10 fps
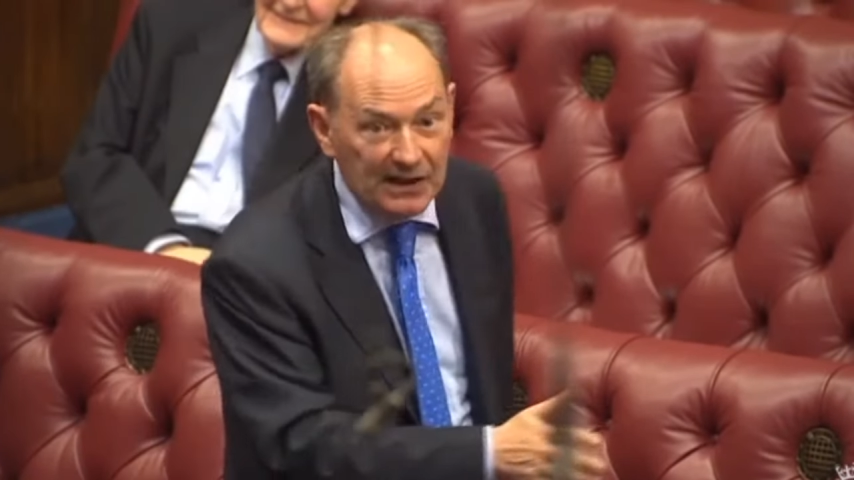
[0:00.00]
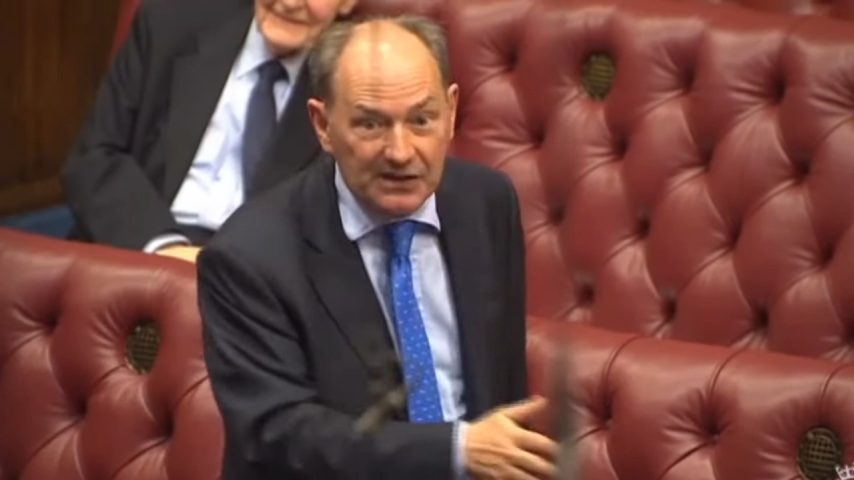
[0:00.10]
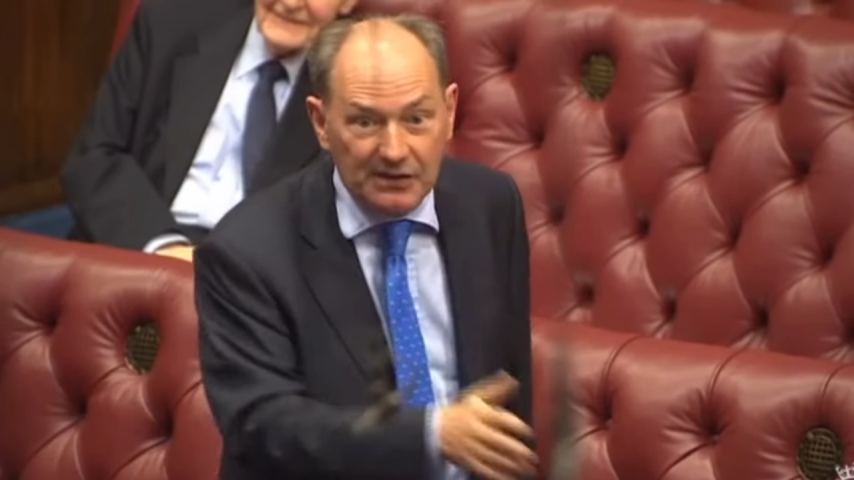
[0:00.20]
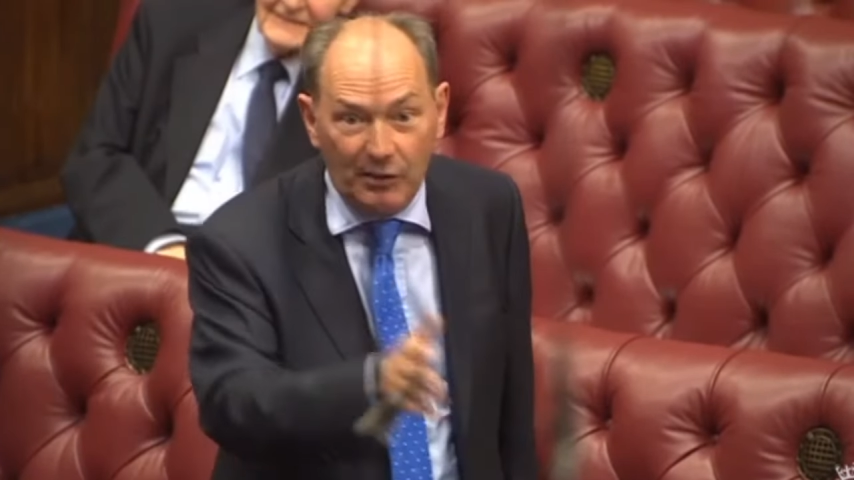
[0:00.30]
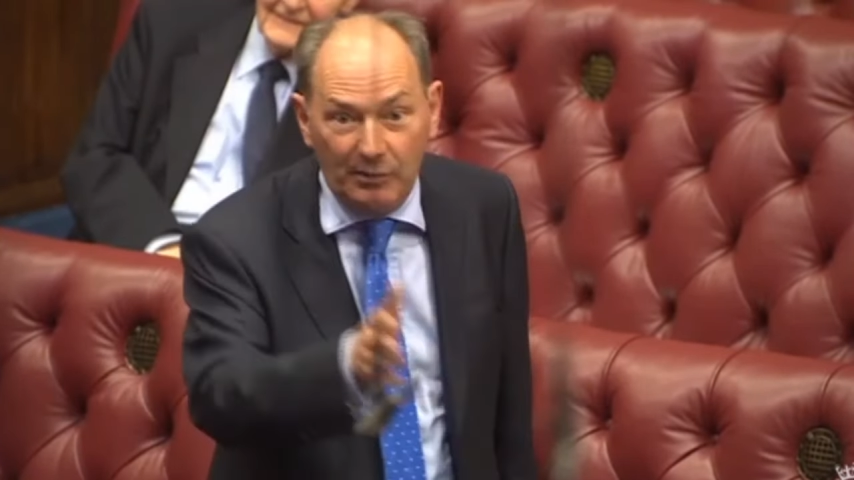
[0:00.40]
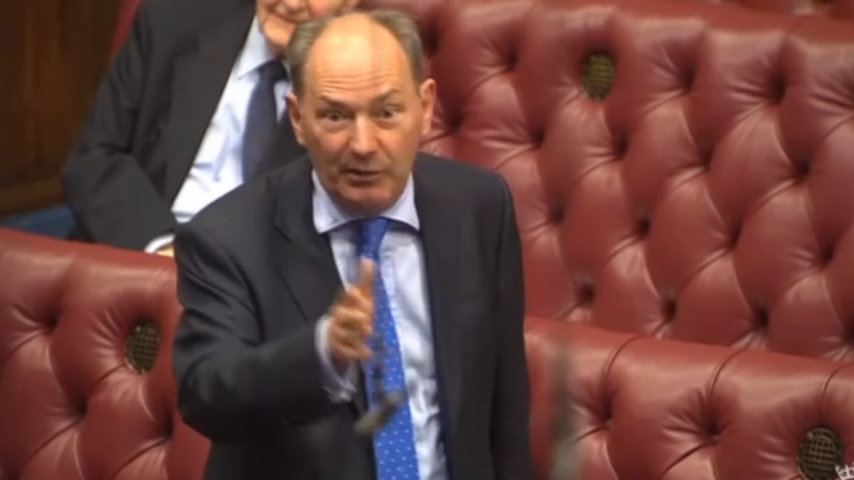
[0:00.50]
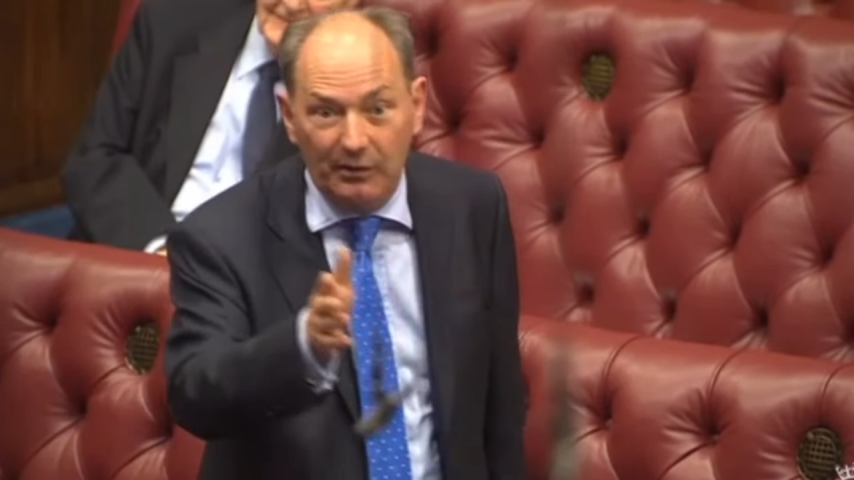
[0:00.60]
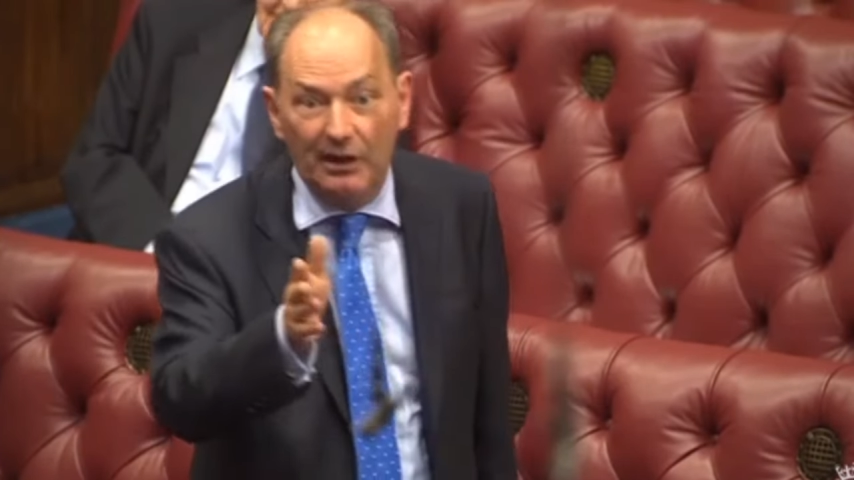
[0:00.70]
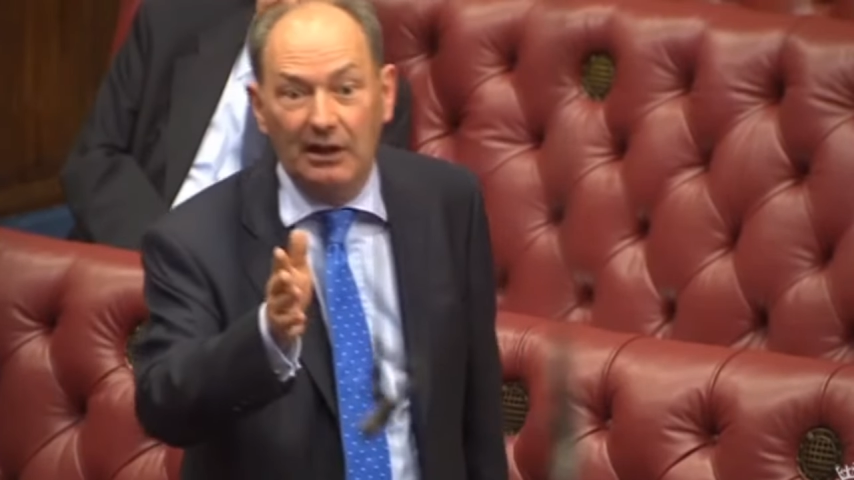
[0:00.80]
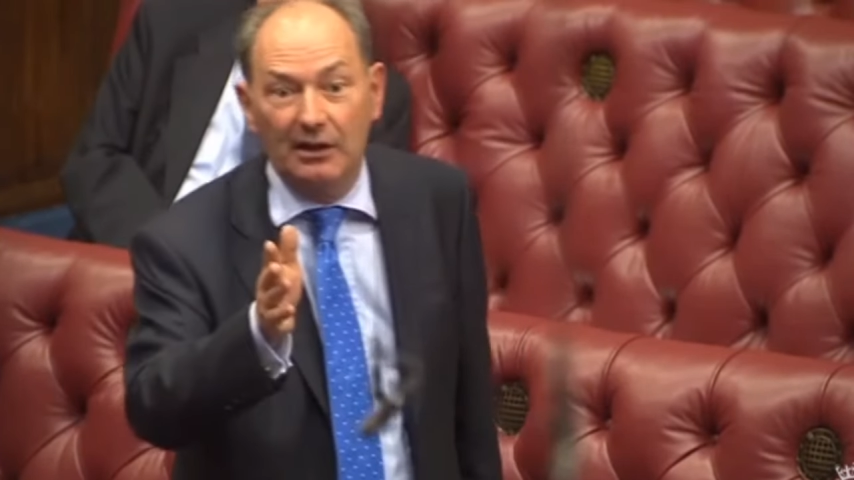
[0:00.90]
as the
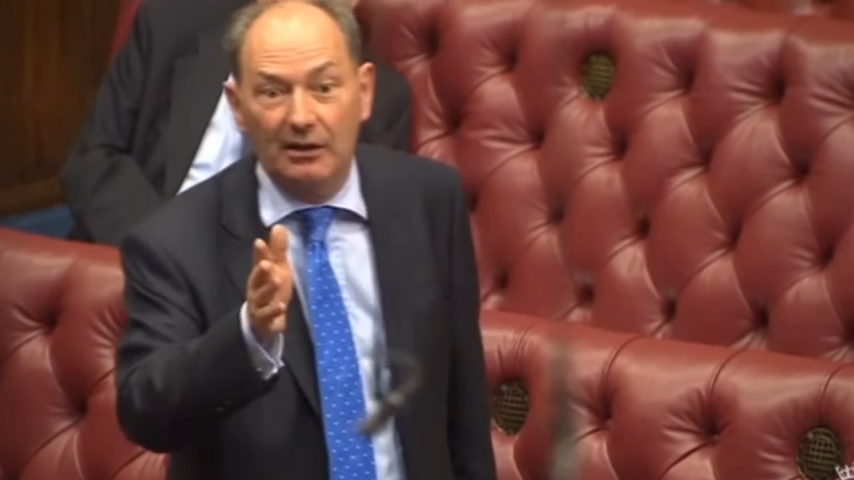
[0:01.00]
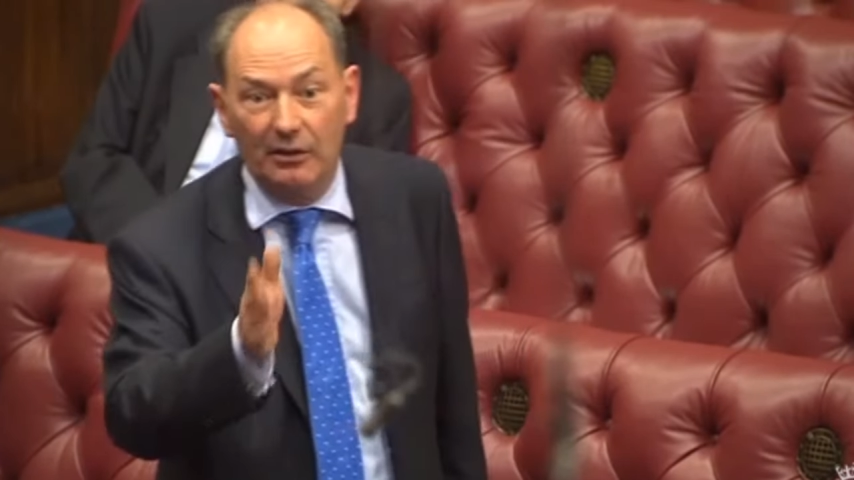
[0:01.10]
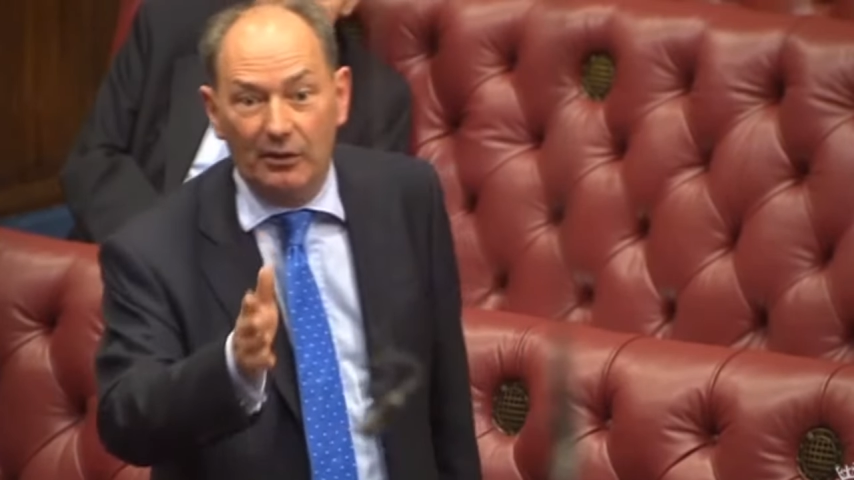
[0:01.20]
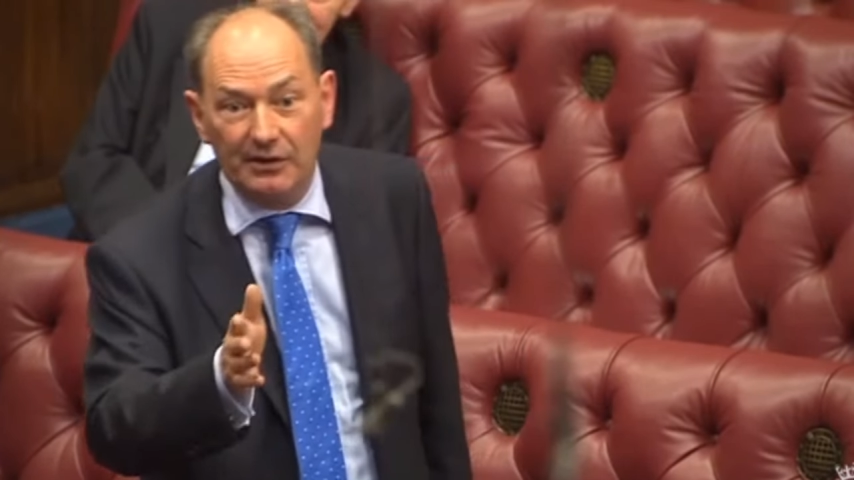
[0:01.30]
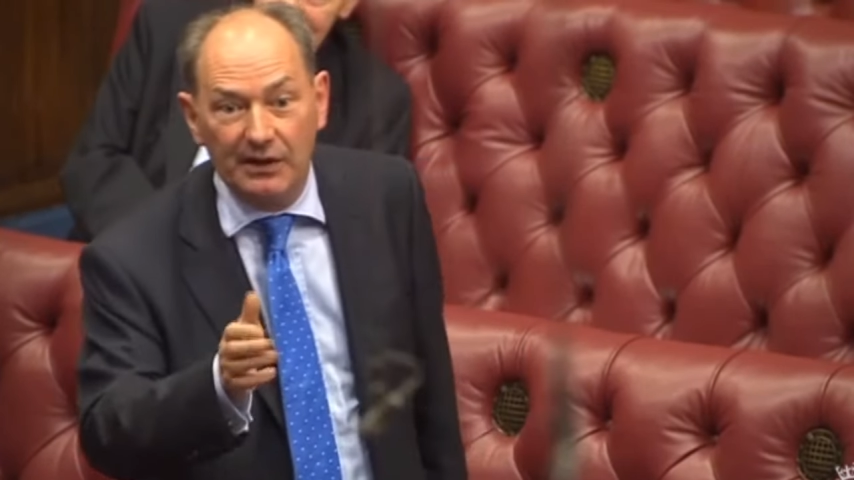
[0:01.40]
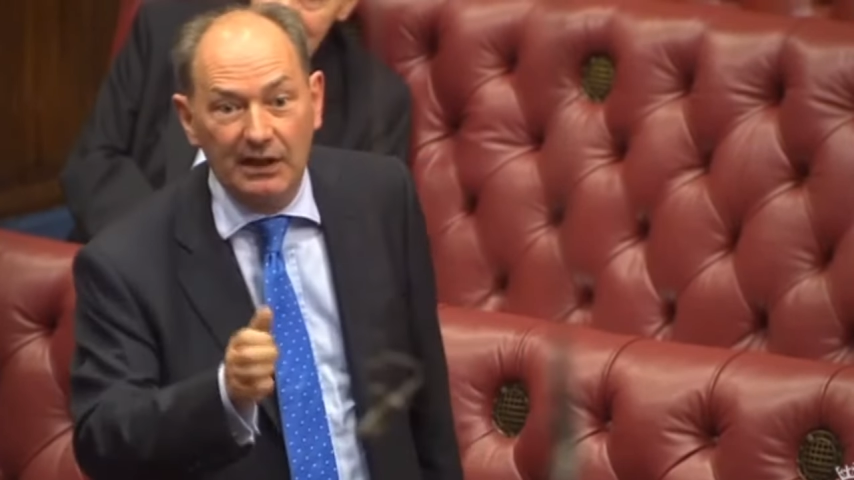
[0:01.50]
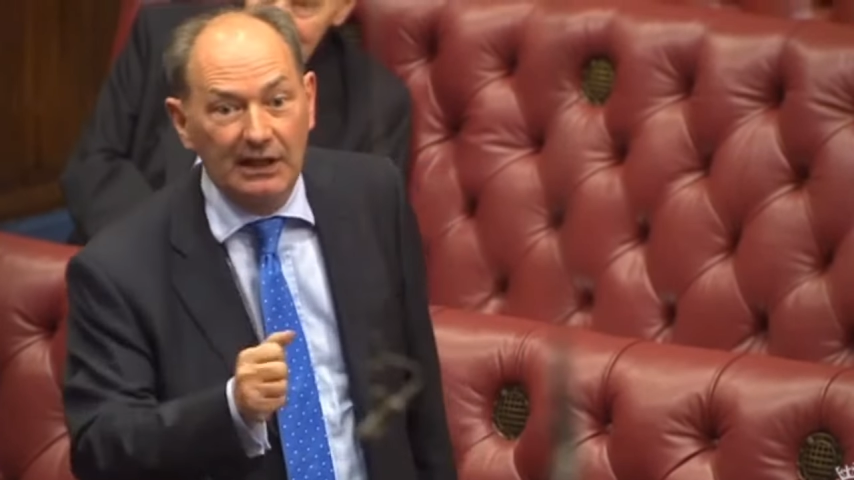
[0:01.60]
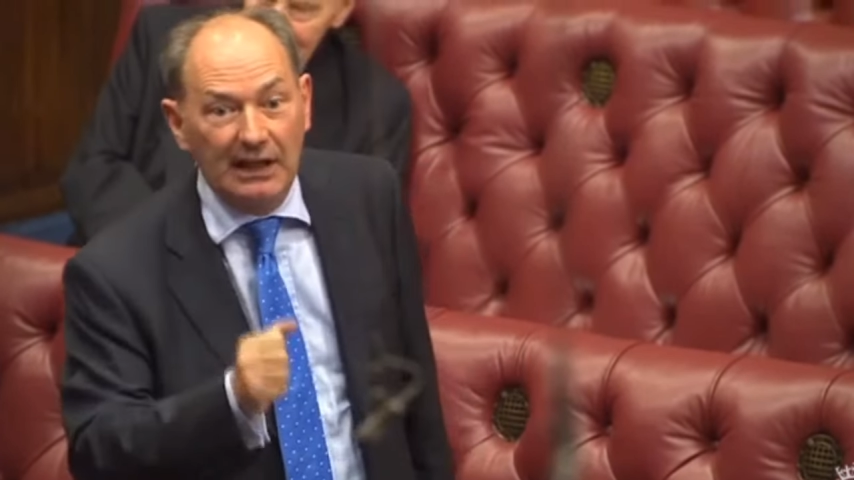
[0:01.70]
noble Lord